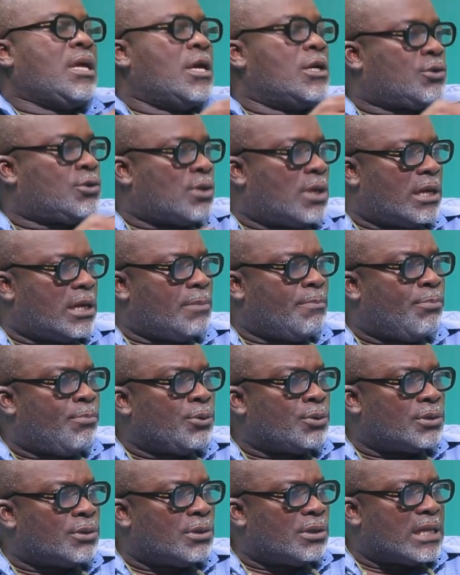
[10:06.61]
so that the, boost,
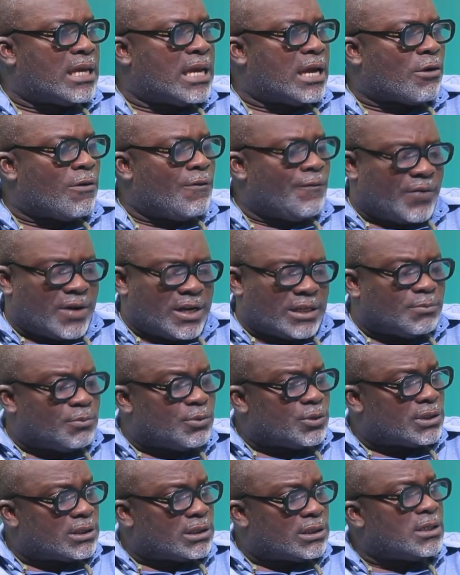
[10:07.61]
the confidence
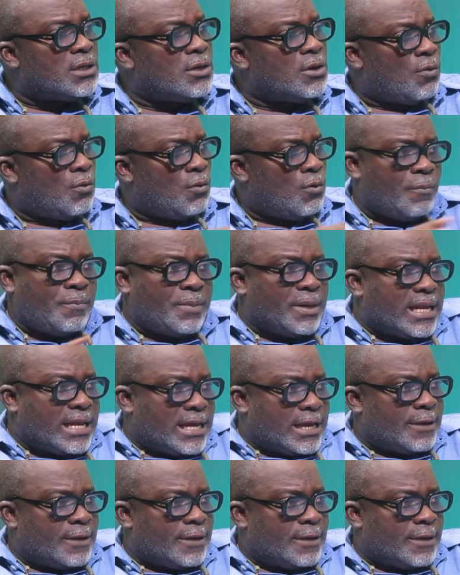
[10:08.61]
boosting will be there.